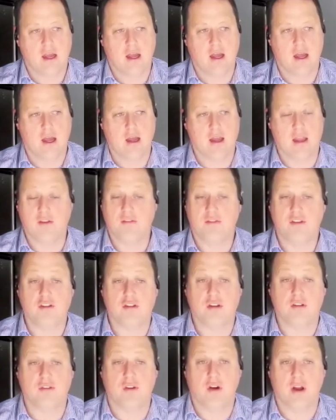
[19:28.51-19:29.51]

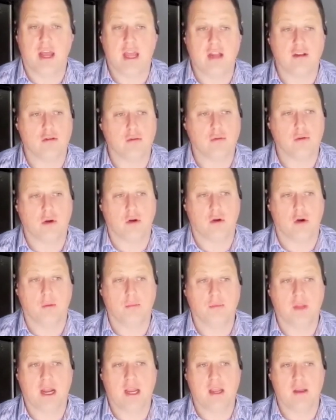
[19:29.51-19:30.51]

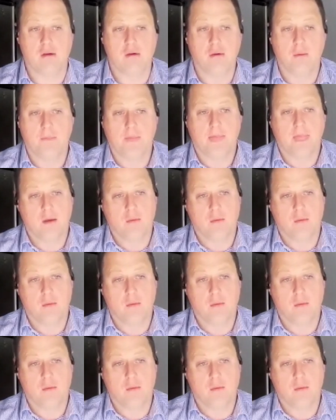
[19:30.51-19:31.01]
Envisionfinancial.com.au.